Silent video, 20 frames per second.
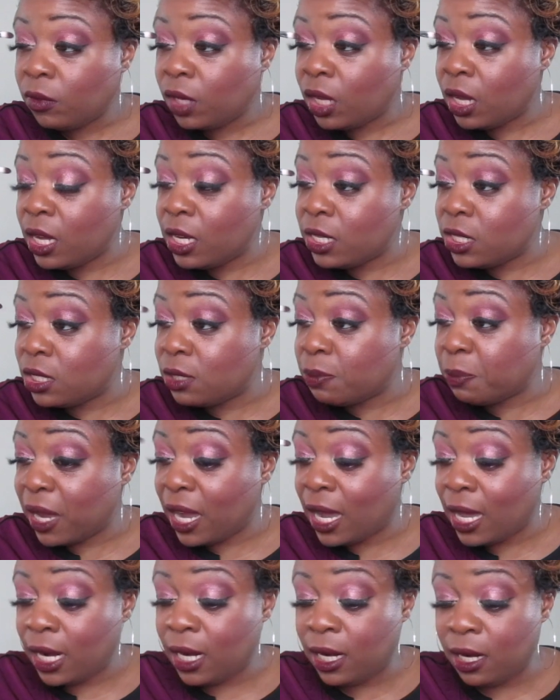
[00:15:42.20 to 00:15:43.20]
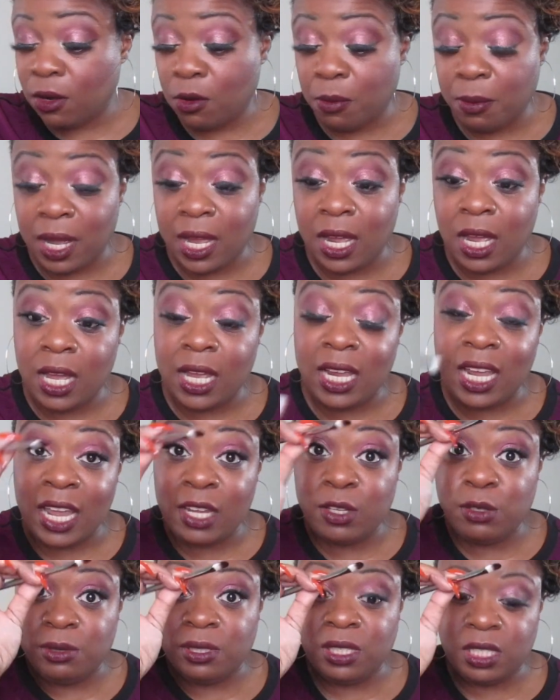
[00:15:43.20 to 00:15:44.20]
I just patted it on my eye. I
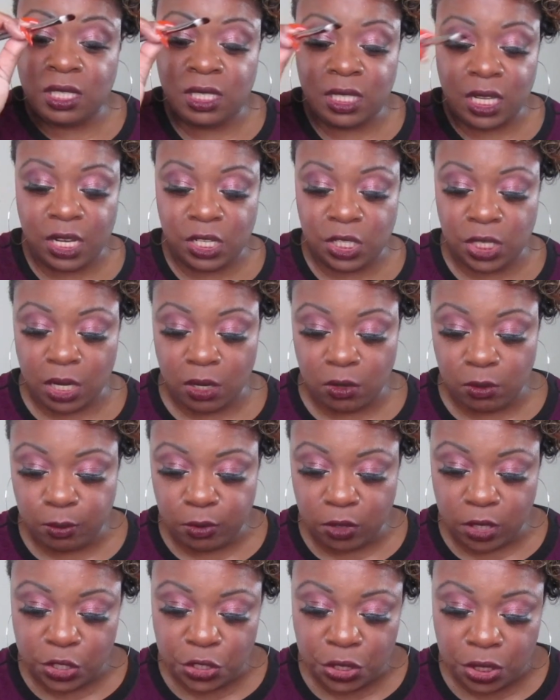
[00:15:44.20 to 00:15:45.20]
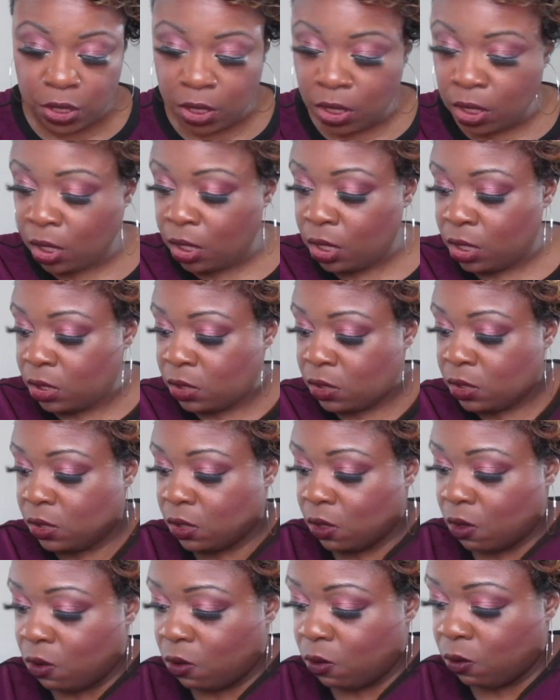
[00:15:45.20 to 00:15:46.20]
used this eyeshadow brush.
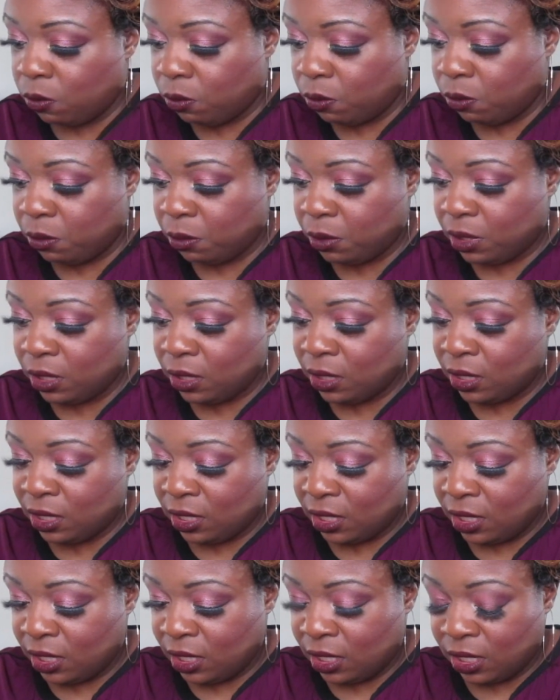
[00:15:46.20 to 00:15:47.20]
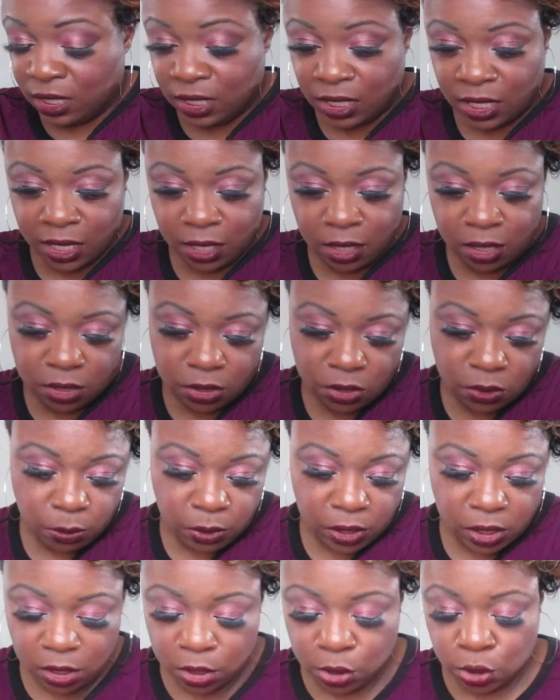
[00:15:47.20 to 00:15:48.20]
So yeah, so we're
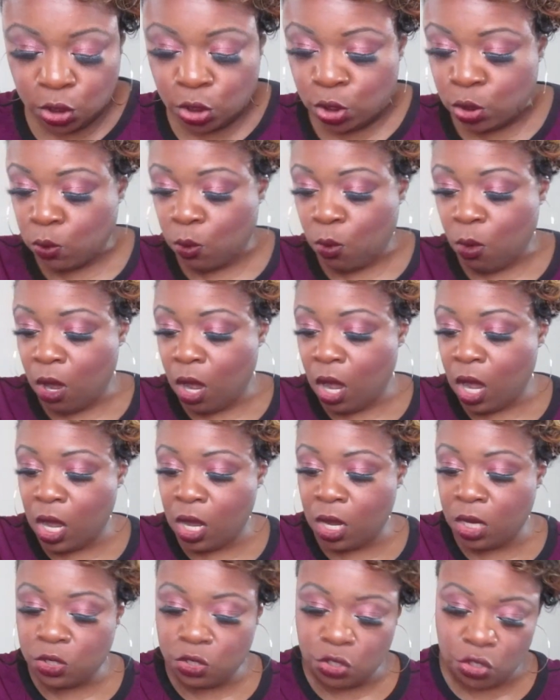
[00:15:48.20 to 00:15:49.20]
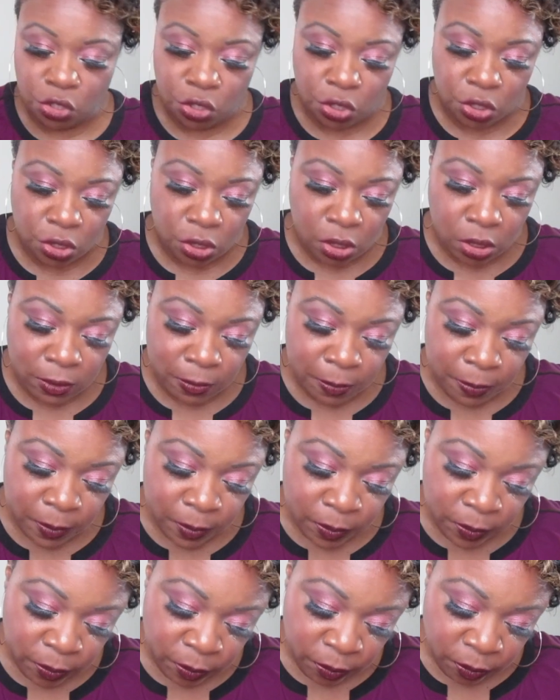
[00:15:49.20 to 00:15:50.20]
gonna swatch
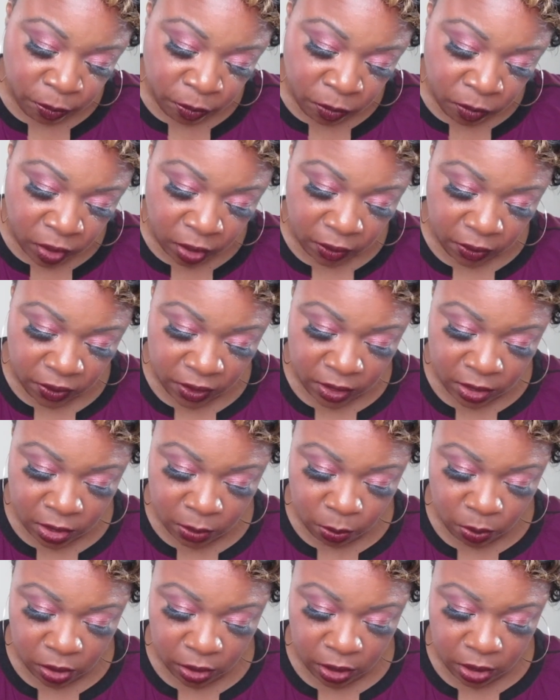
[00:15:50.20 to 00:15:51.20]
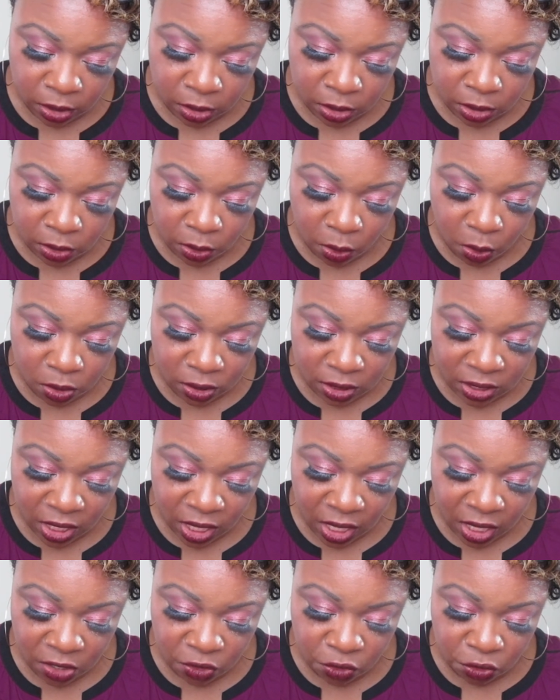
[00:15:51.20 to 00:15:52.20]
this one here. It's called
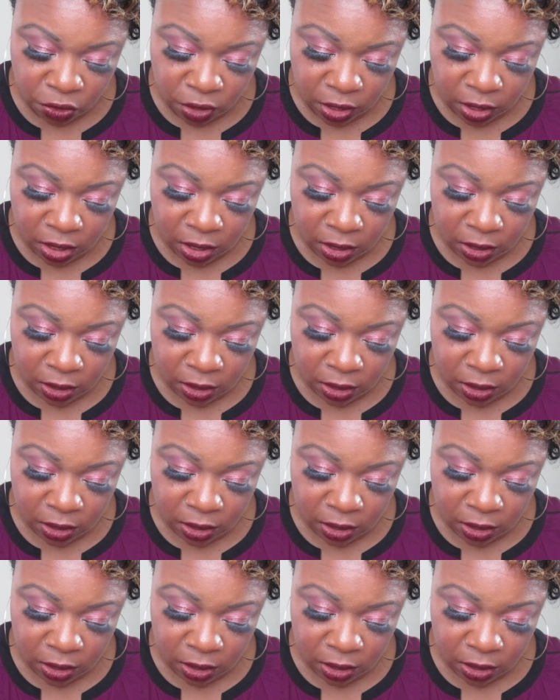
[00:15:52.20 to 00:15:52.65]
Tantric.